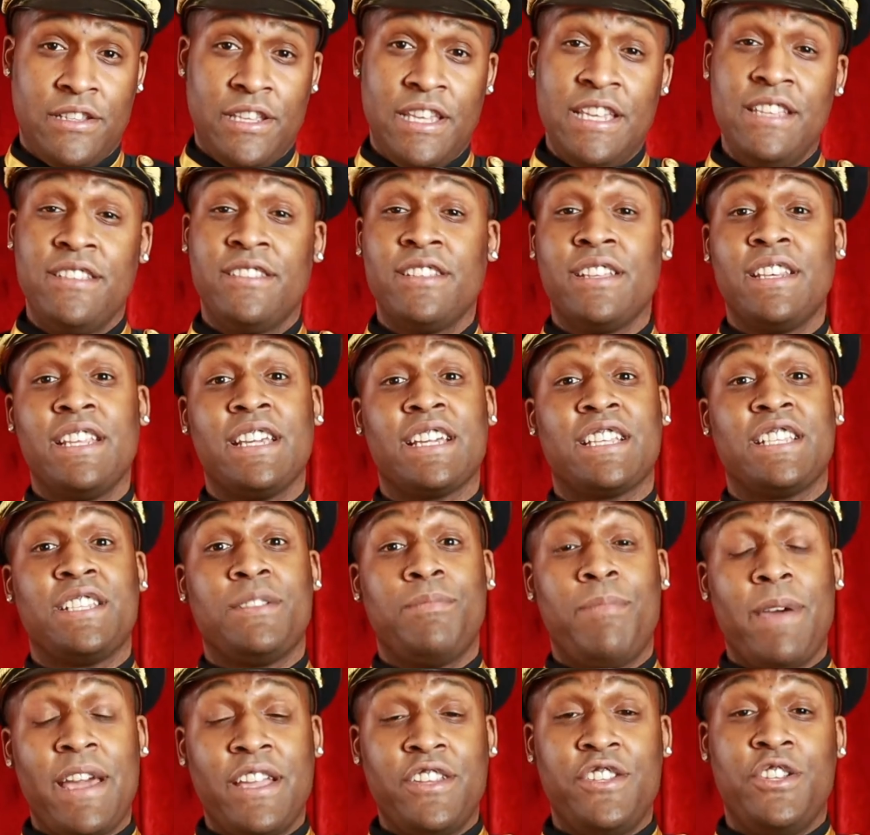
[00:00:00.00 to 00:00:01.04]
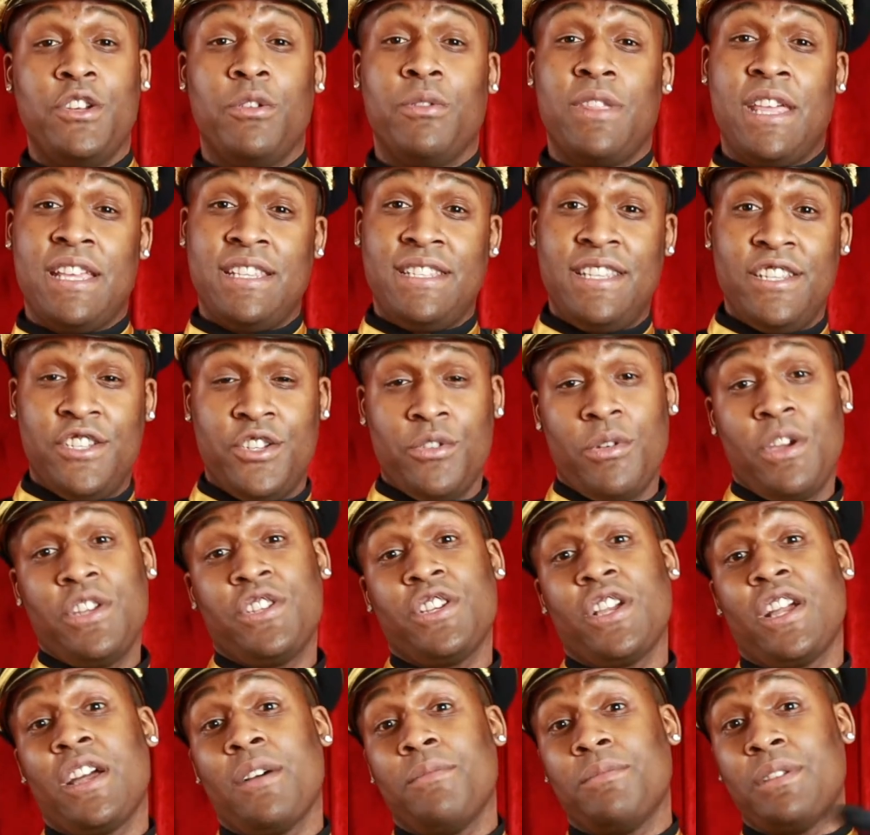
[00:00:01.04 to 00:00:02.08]
He's going to expect you when that
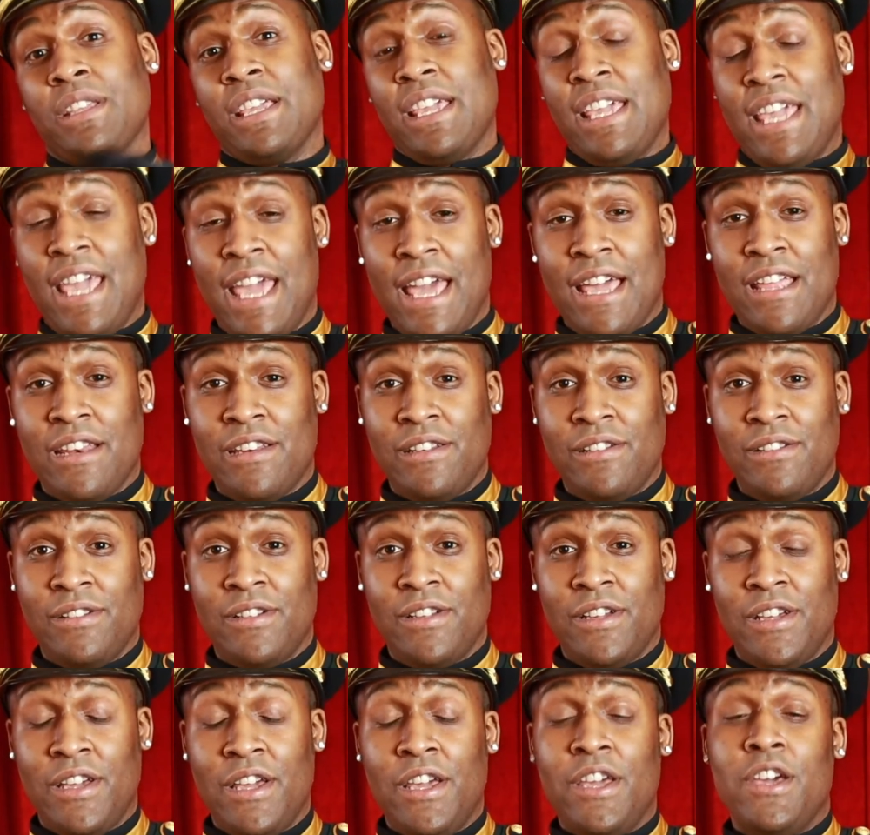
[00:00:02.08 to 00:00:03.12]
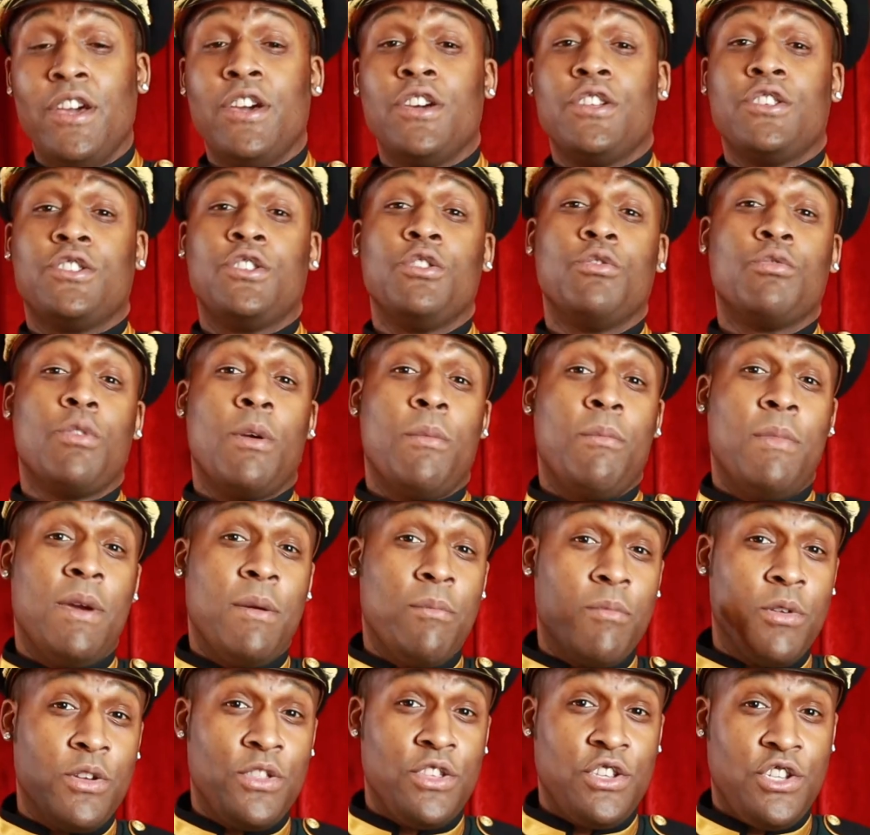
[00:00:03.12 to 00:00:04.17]
situation comes again to
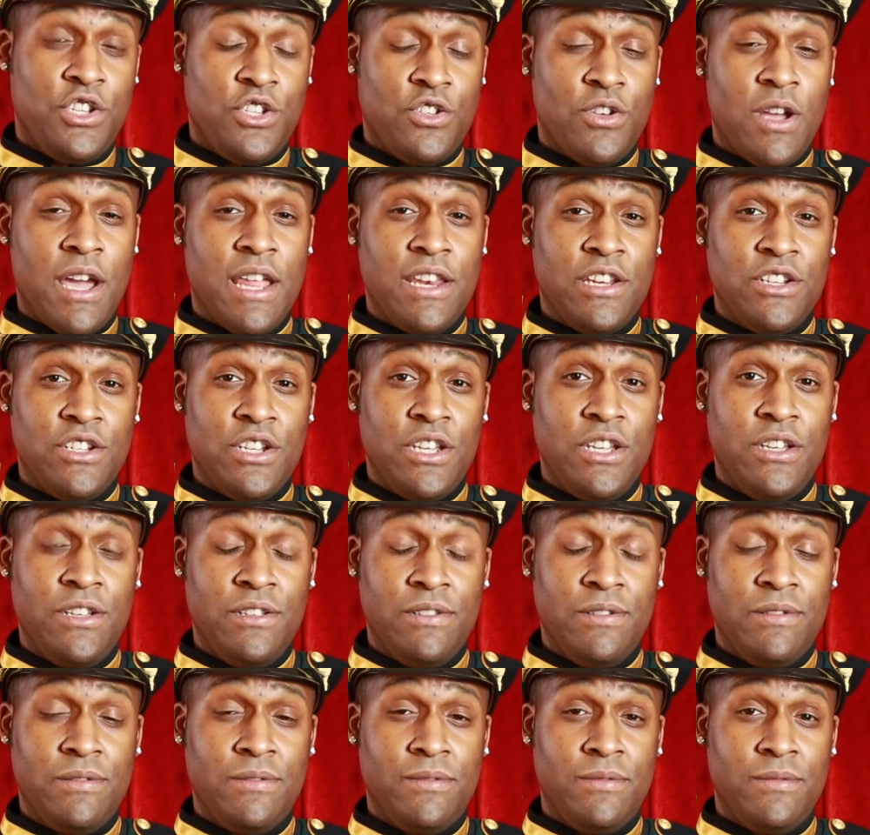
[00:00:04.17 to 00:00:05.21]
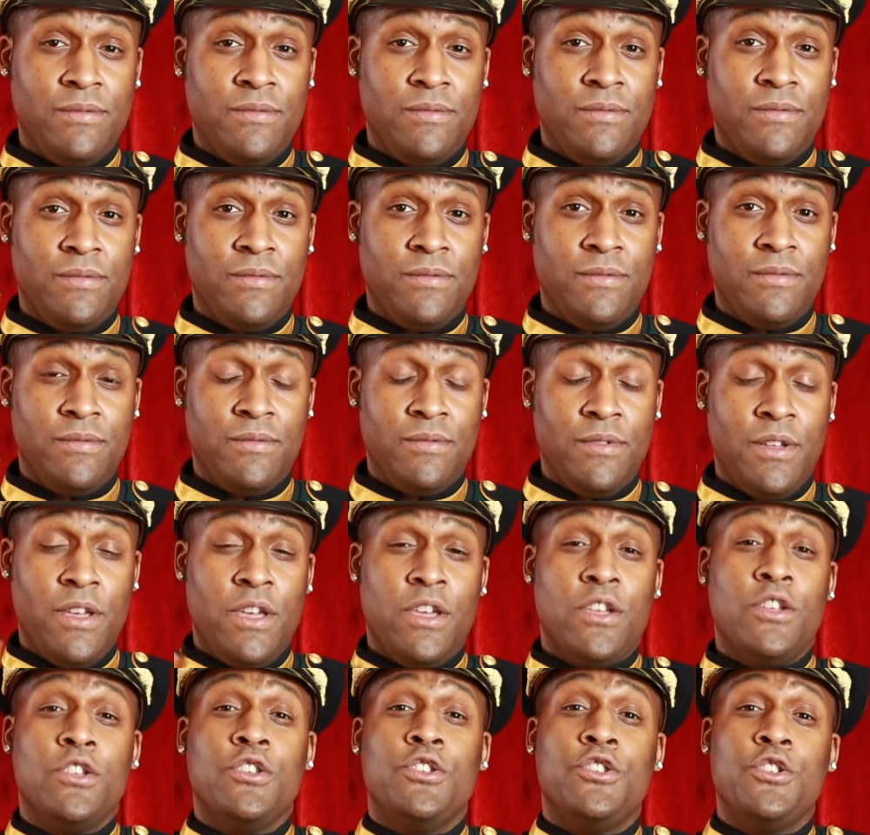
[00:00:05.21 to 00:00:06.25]
remember the strategy,
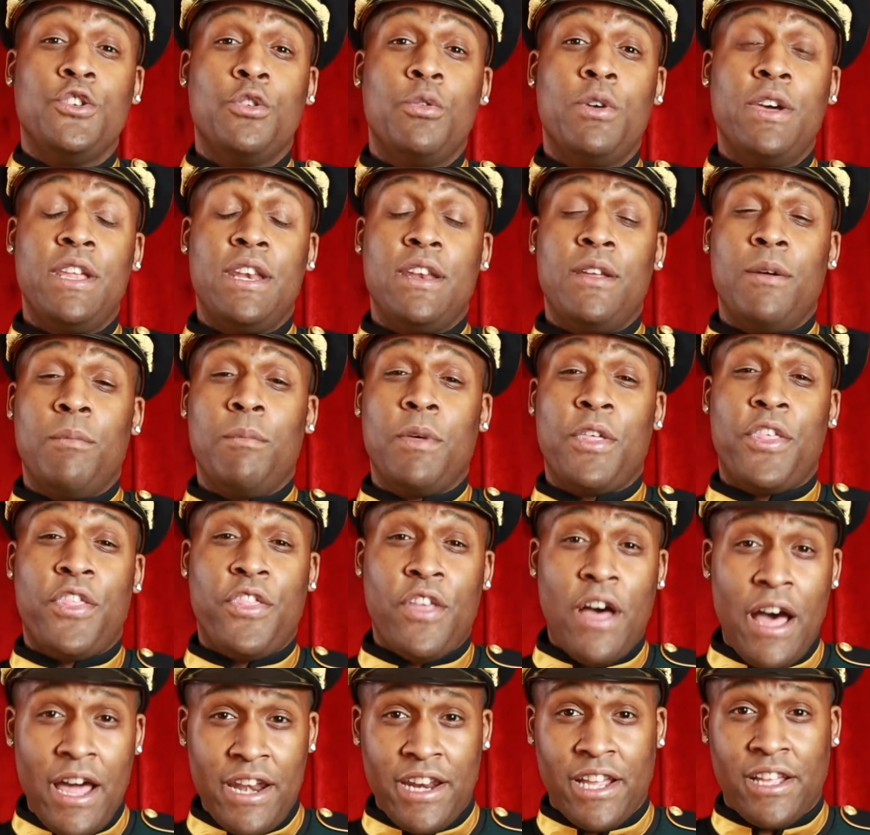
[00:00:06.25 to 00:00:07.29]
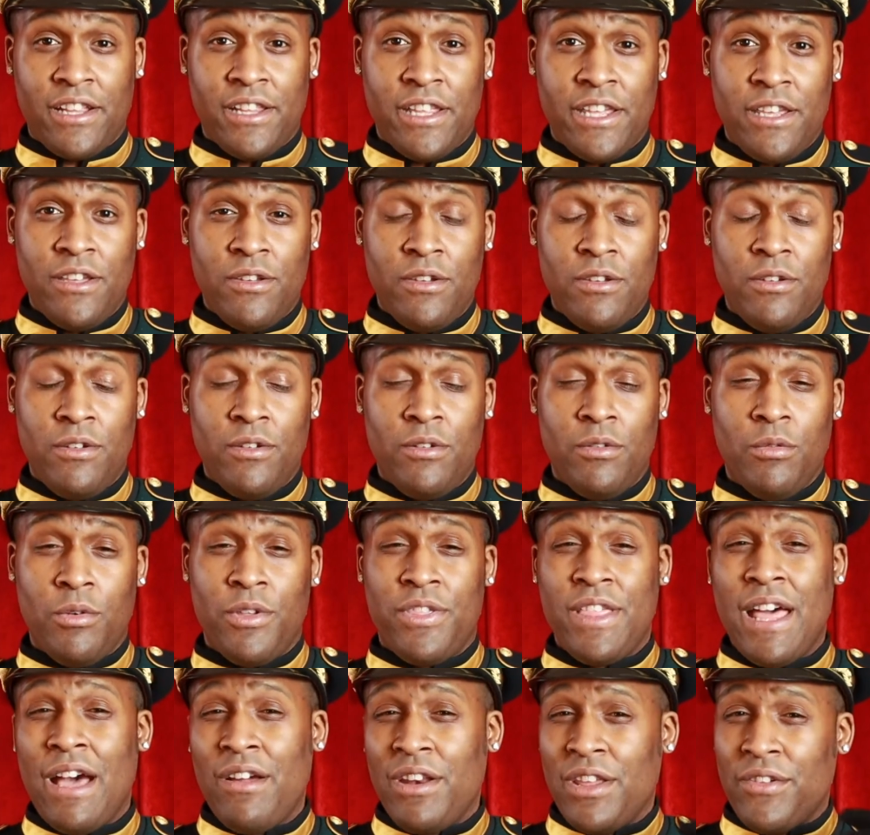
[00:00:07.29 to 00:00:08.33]
do it methodically
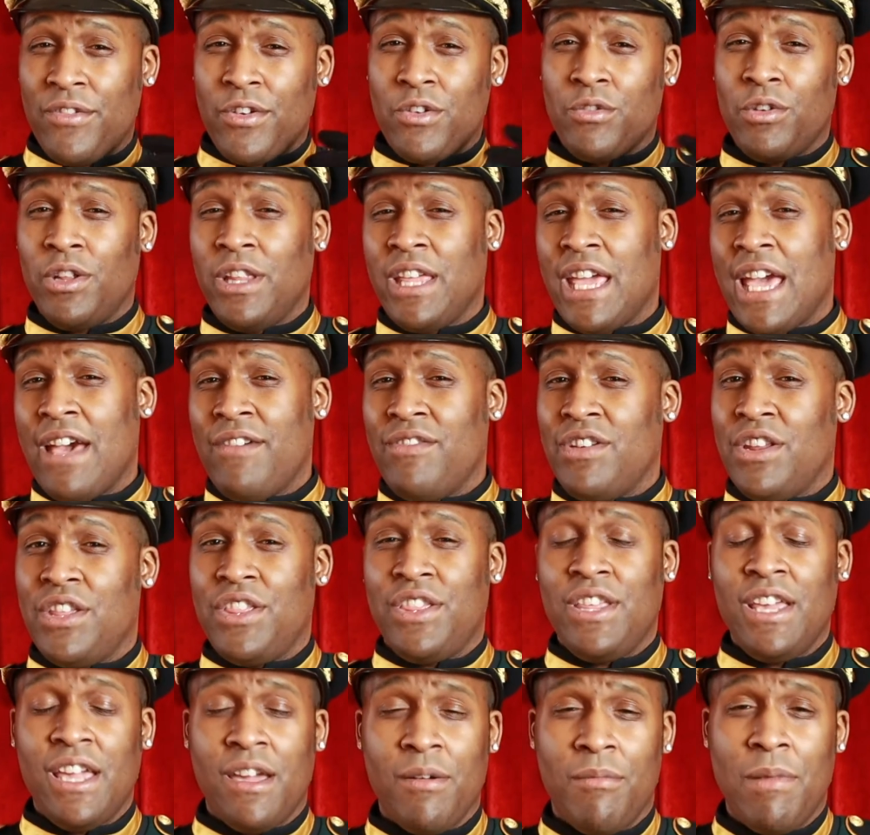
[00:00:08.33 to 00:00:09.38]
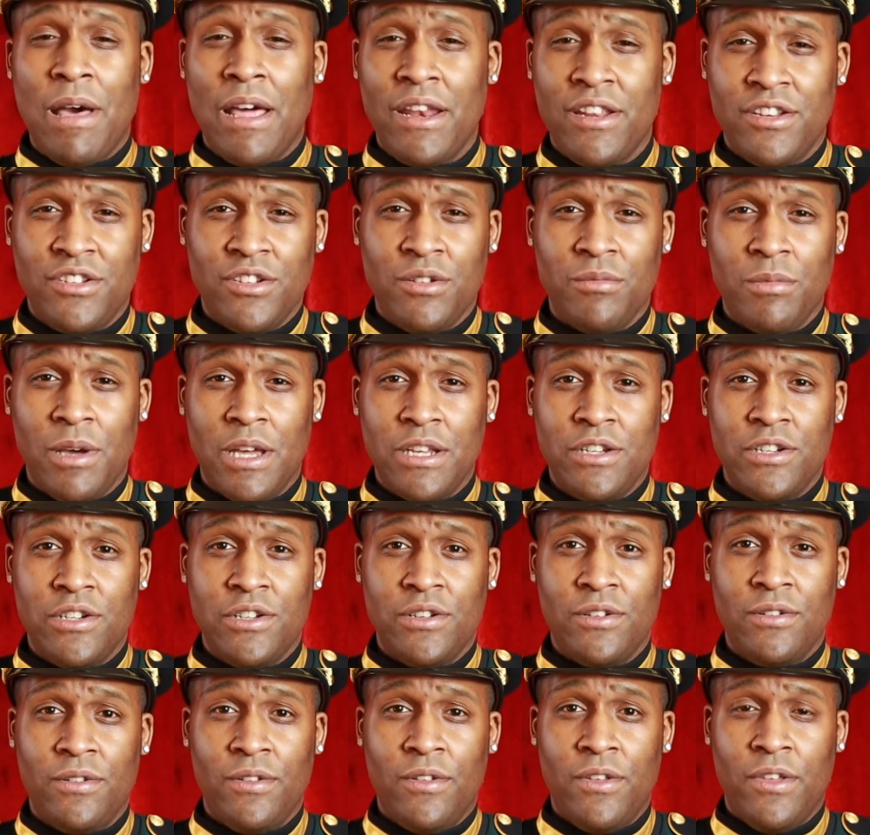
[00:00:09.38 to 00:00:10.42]
without even really having to think about it too much,
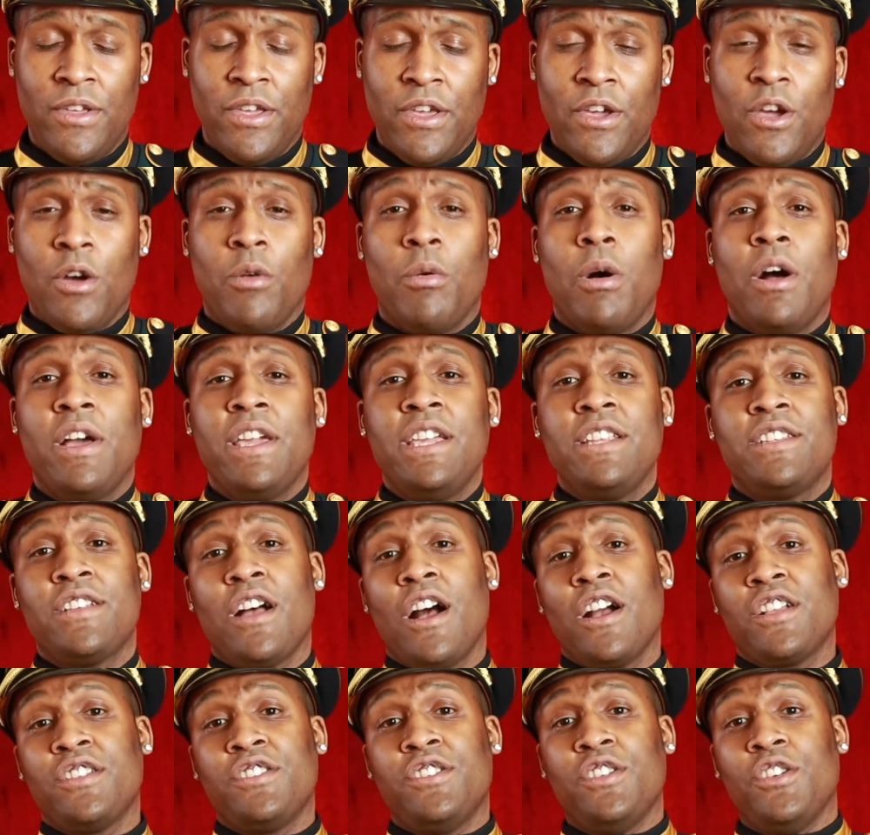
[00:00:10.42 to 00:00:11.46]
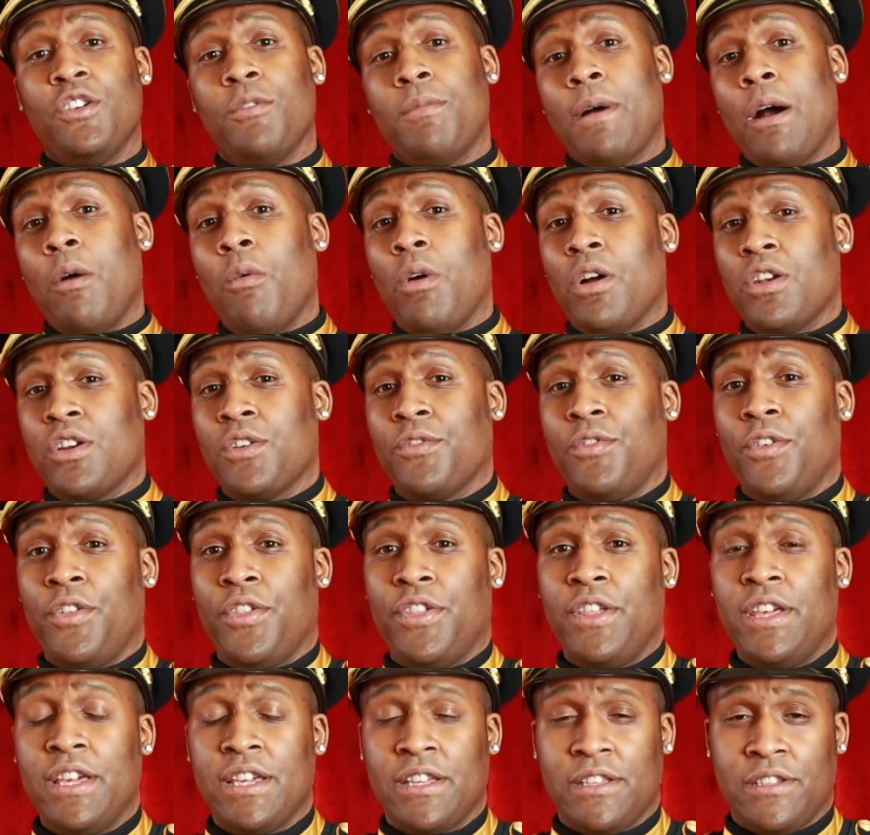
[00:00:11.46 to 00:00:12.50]
while he talks to you about wonderful
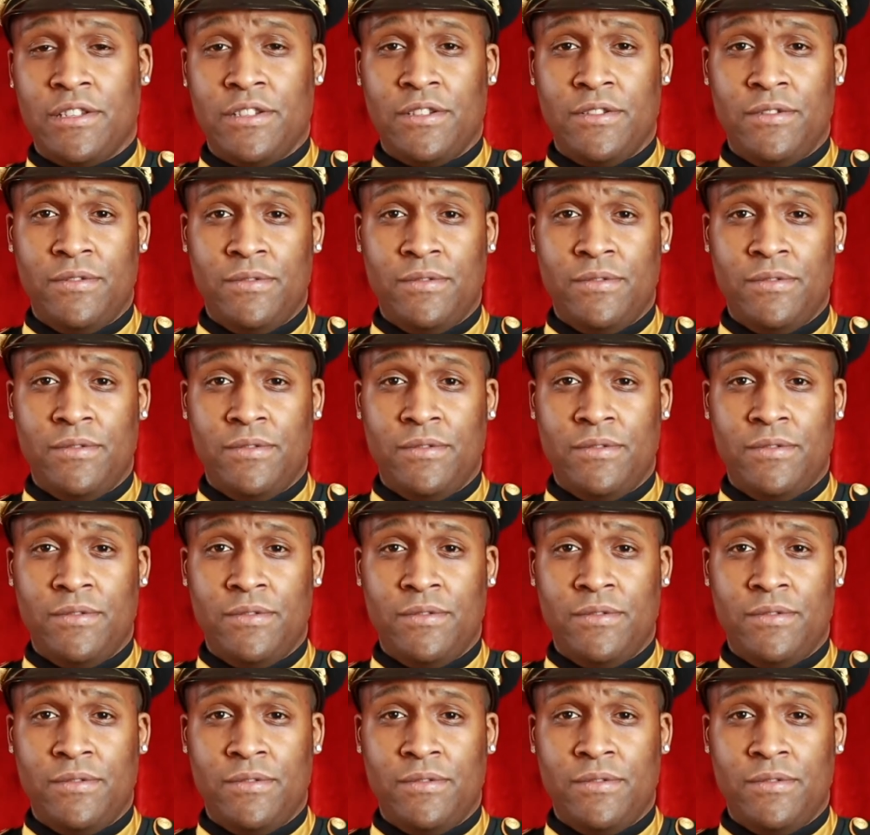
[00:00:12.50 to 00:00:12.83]
things.